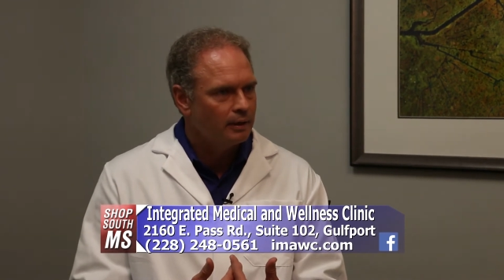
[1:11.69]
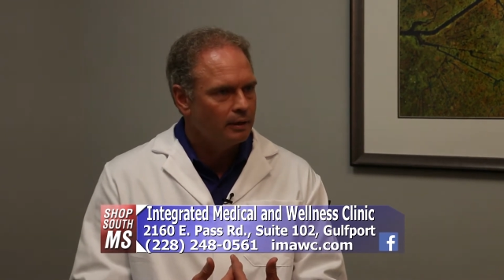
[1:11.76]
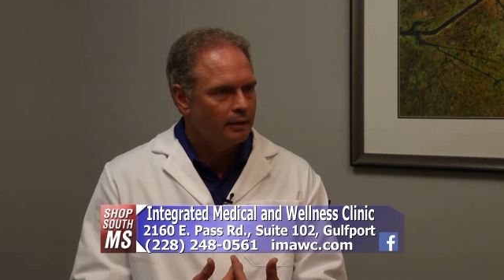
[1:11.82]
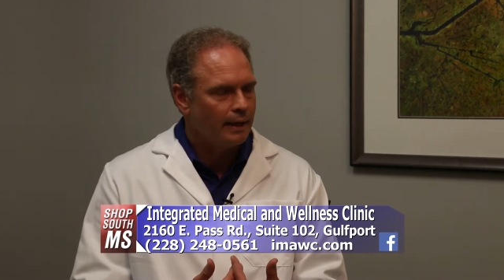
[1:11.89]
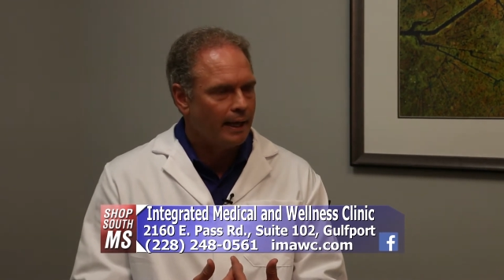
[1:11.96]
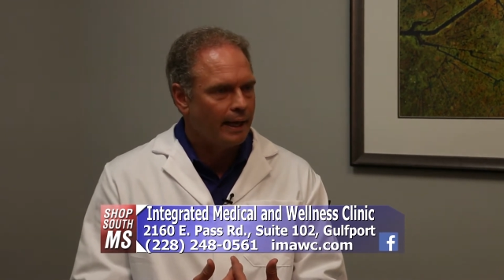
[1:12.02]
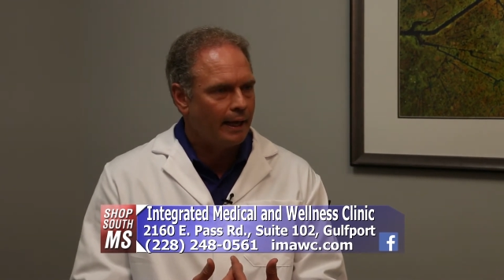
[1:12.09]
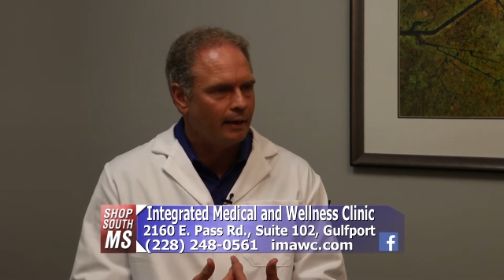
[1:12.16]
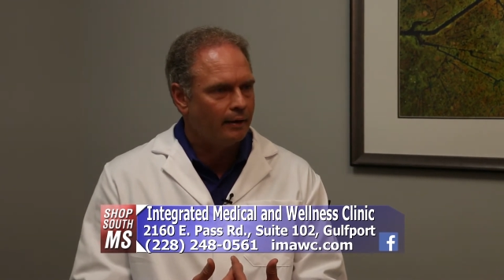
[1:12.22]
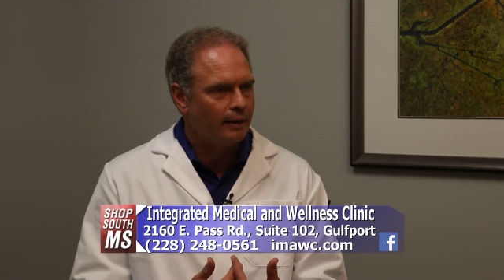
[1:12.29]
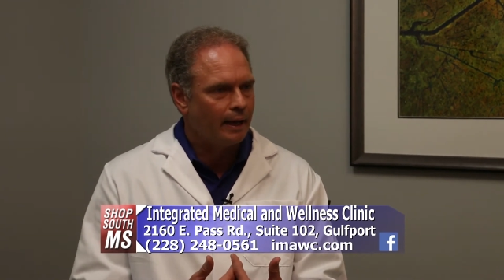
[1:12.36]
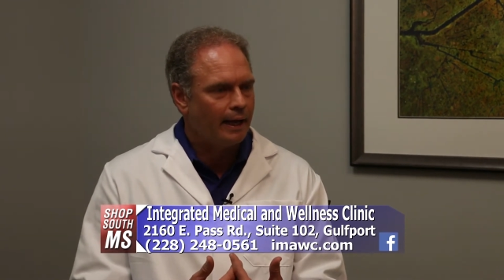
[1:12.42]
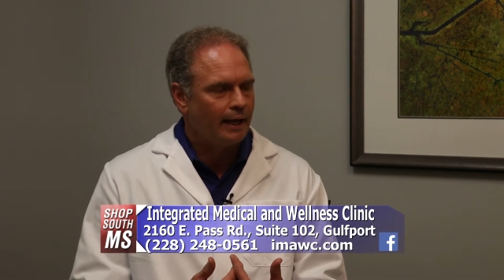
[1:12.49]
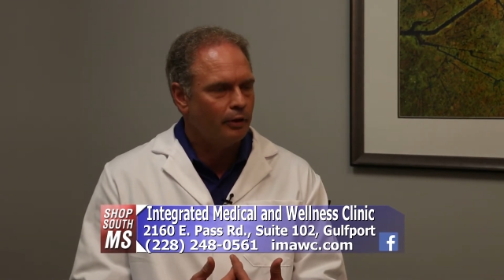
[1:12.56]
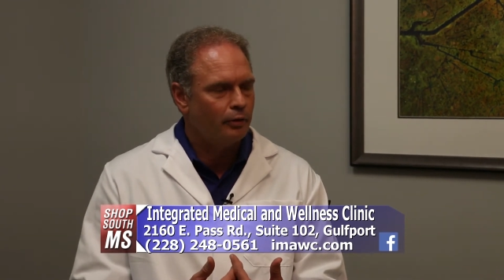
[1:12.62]
that
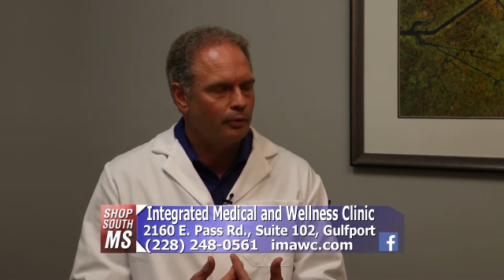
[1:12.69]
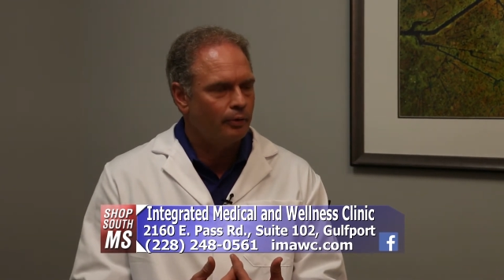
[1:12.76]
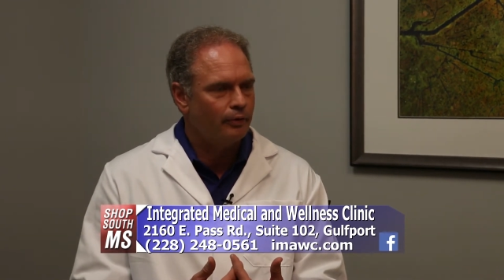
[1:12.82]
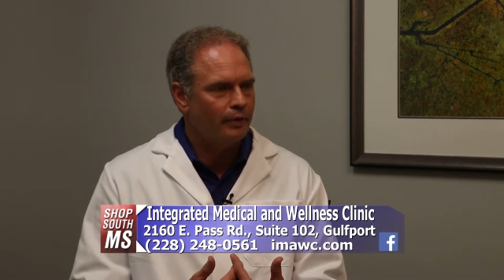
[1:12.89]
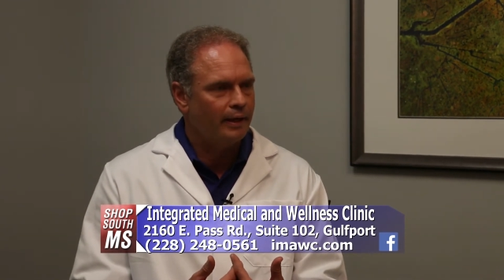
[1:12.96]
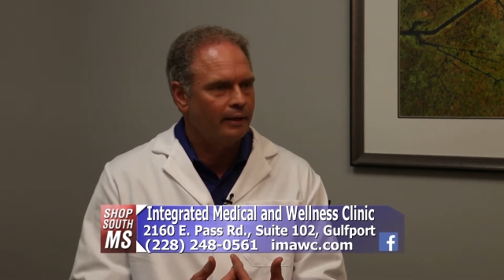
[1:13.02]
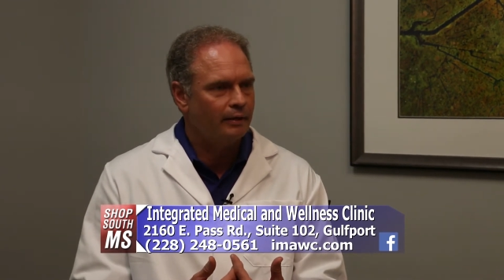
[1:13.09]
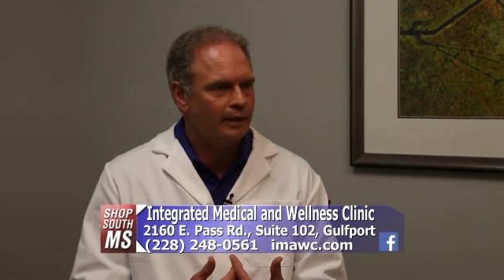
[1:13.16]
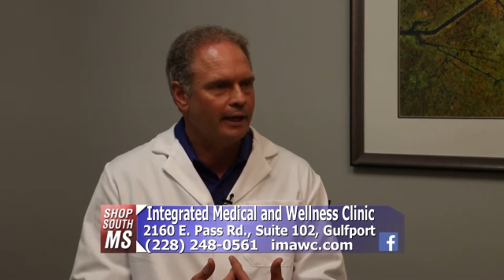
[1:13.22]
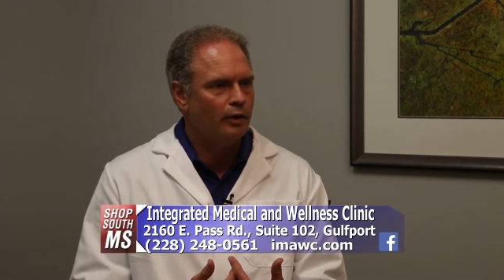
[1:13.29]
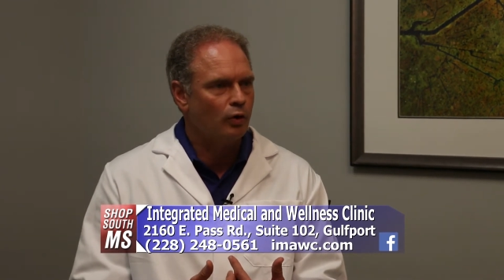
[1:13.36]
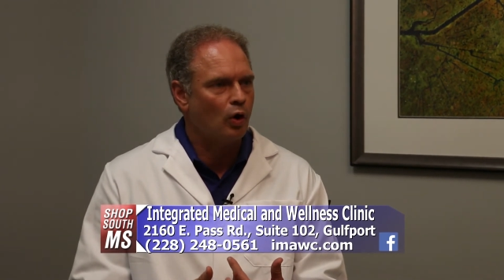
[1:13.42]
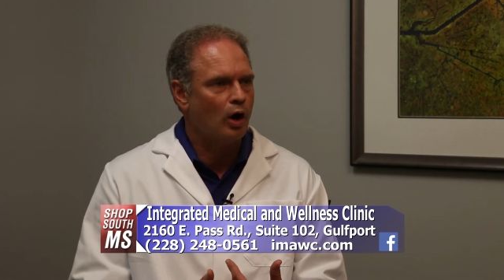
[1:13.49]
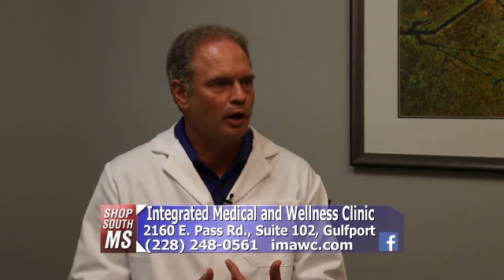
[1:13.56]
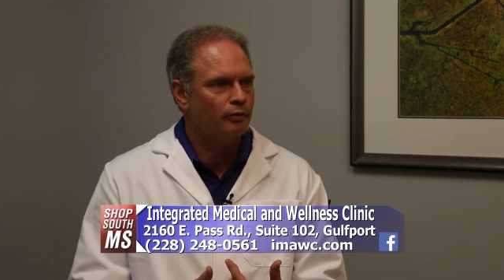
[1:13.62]
I could then
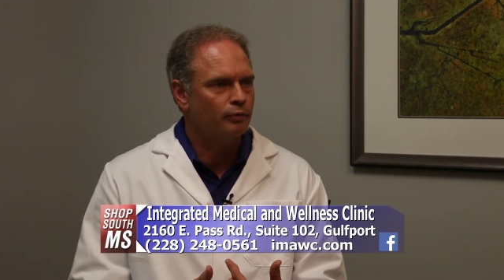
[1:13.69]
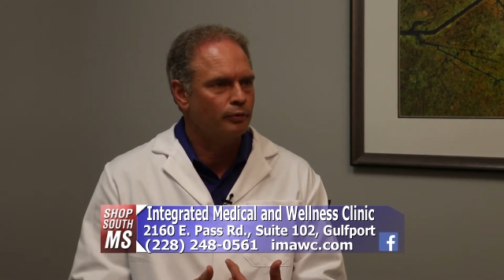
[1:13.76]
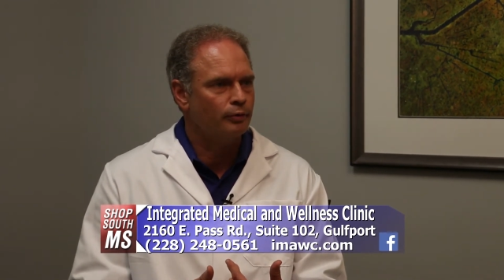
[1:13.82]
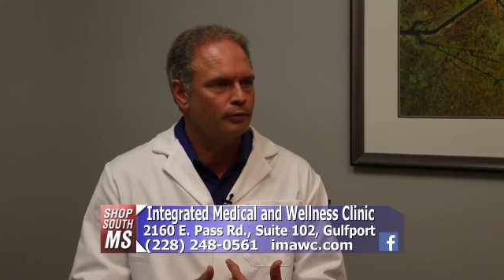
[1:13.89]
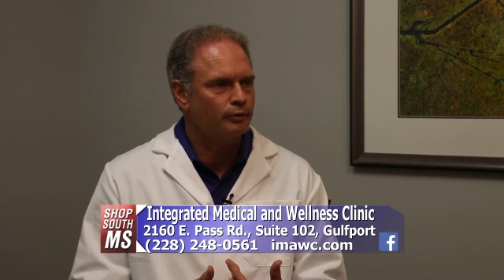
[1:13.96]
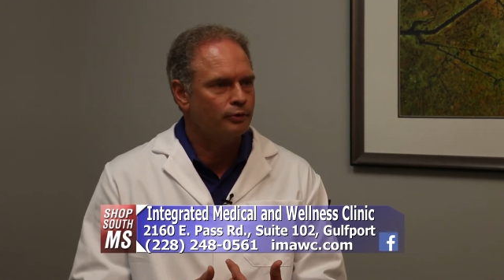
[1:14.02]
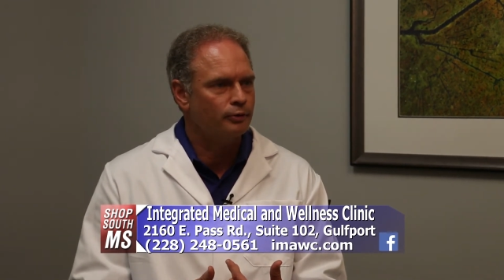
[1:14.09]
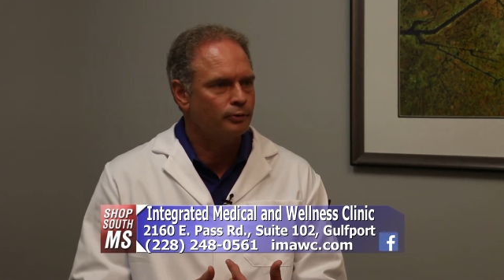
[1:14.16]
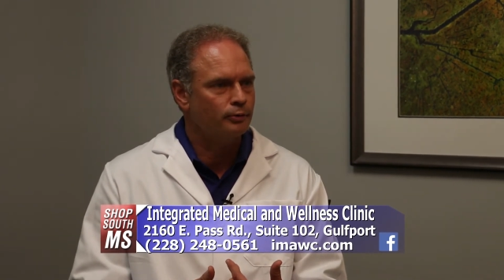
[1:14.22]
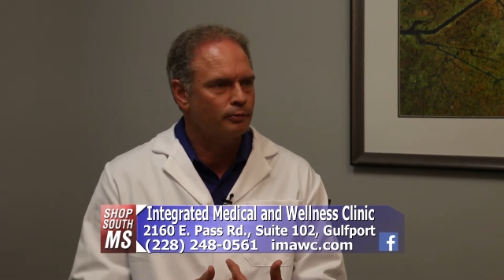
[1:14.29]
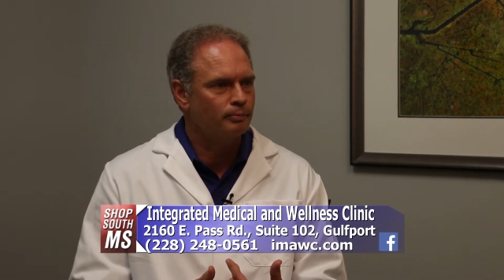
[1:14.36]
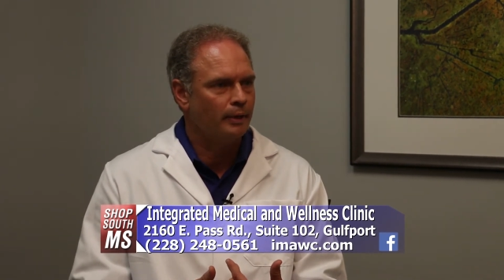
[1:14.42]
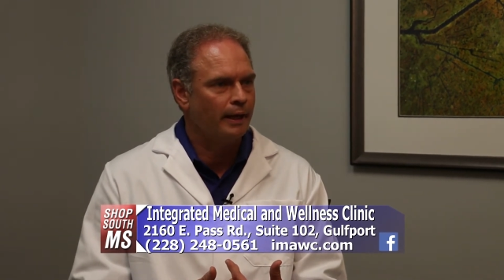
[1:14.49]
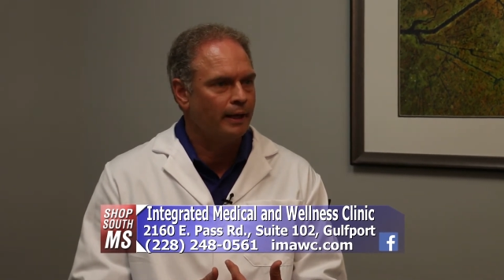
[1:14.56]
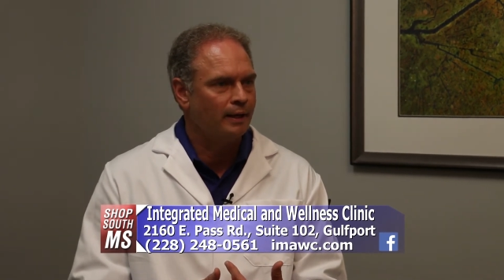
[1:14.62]
later offer to
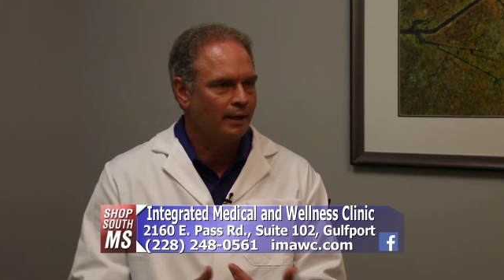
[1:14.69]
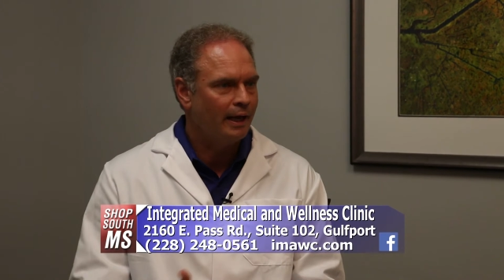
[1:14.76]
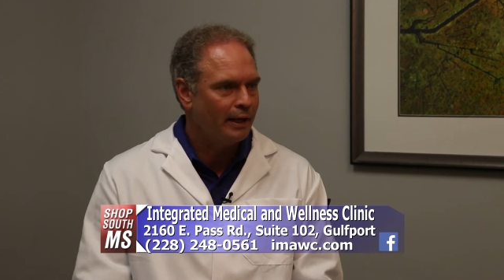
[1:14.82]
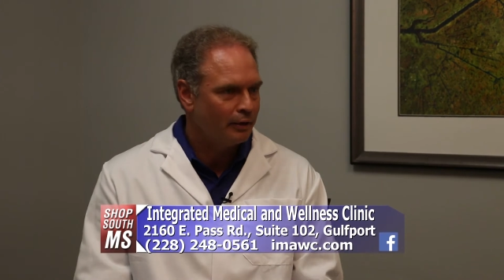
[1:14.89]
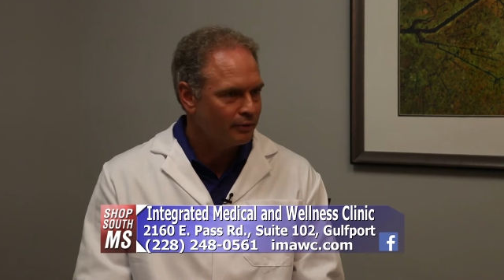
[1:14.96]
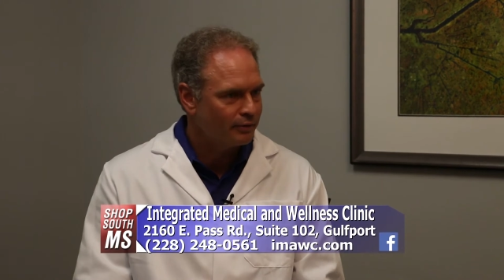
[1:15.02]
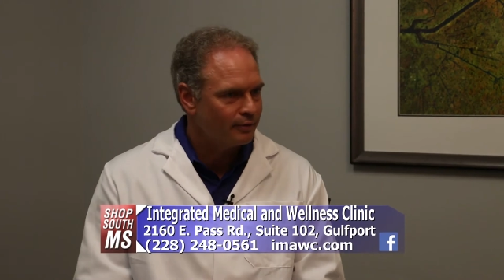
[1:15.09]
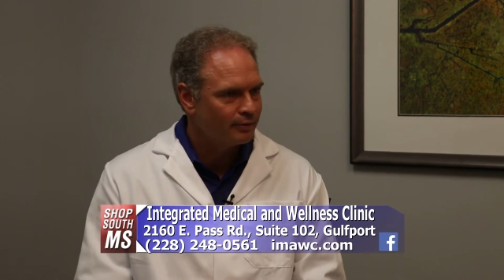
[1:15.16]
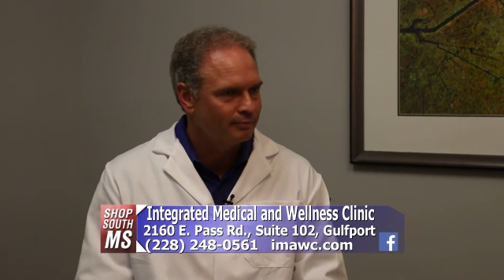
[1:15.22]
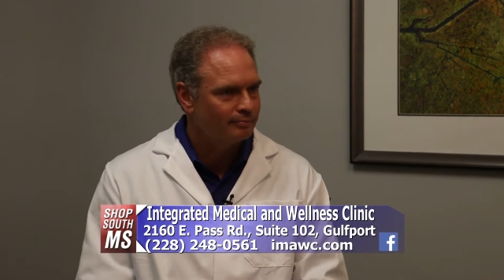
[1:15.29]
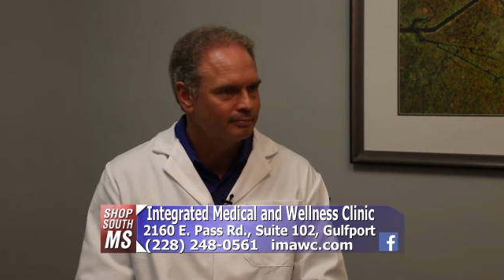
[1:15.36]
my clients.